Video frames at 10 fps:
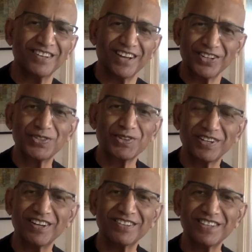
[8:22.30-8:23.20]
I shook
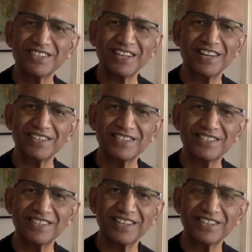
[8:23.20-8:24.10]
his
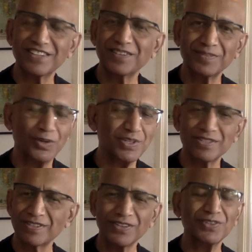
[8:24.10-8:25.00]
hands and I said,
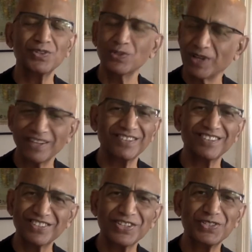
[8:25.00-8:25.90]
boss, you
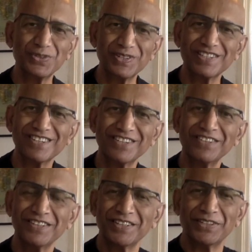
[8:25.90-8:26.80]
handled the situation
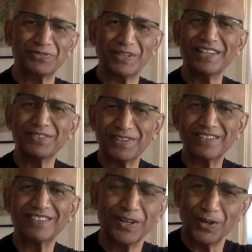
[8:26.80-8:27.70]
very well.
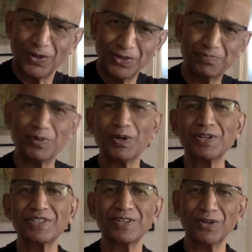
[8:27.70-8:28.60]
A lot of
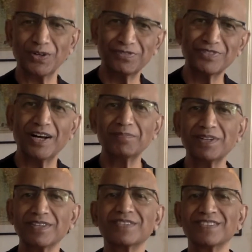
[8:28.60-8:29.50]
poise, a lot of
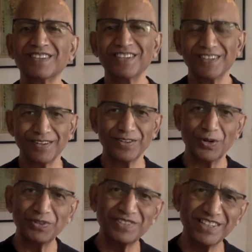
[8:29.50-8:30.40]
calmness, a lot
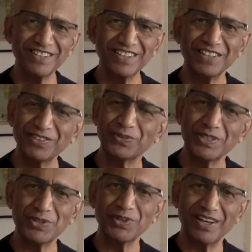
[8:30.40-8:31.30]
of dignity with
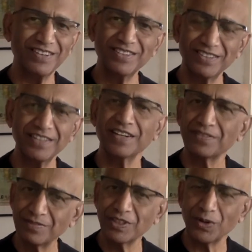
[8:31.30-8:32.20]
which you handled it, and
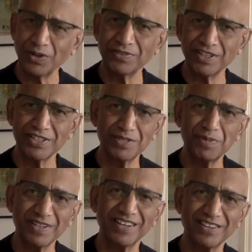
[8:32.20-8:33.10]
with a lot of
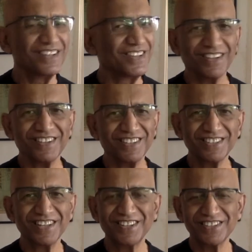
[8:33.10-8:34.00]
customer care. He
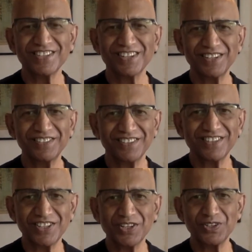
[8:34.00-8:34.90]
said, yes sir,
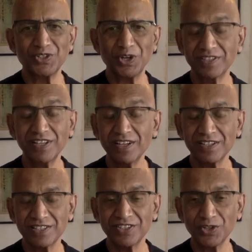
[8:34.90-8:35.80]
that's our job. Yeah,
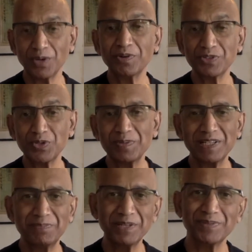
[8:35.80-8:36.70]
it's the job of so many
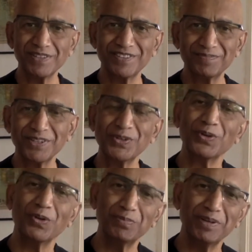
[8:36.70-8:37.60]
people, but not
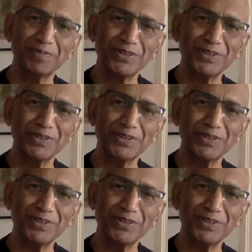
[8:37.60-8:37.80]
all people